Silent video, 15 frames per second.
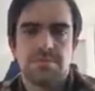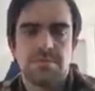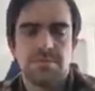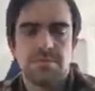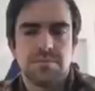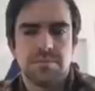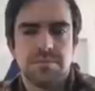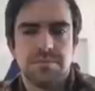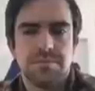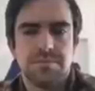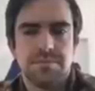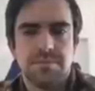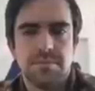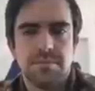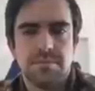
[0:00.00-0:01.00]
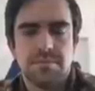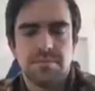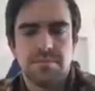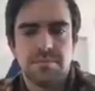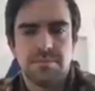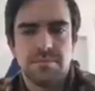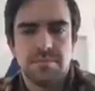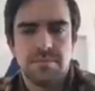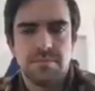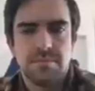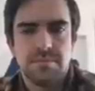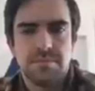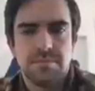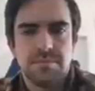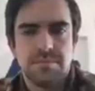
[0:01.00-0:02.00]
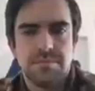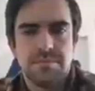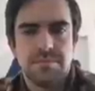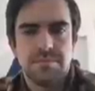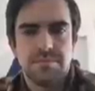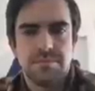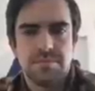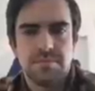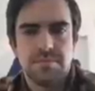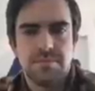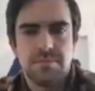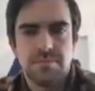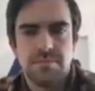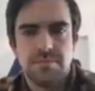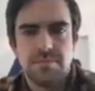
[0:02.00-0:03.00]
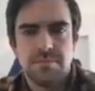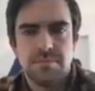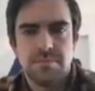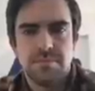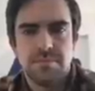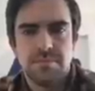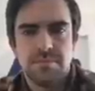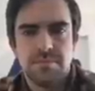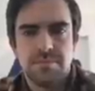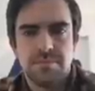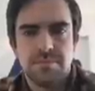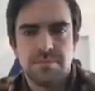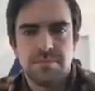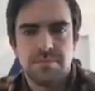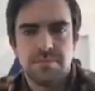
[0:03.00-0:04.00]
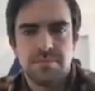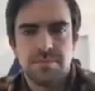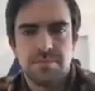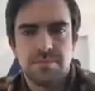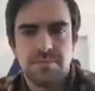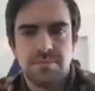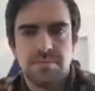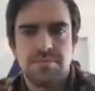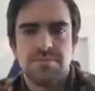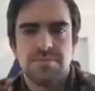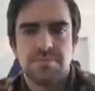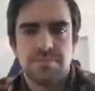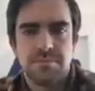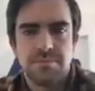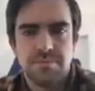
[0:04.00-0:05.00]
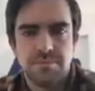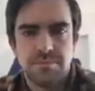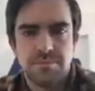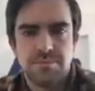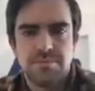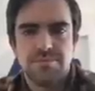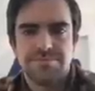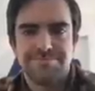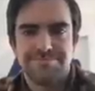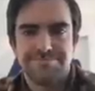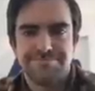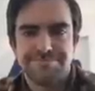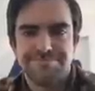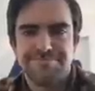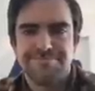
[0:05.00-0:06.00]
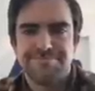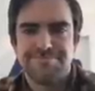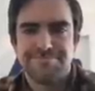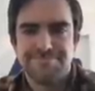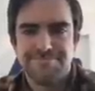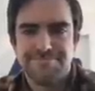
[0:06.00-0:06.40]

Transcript: (silent)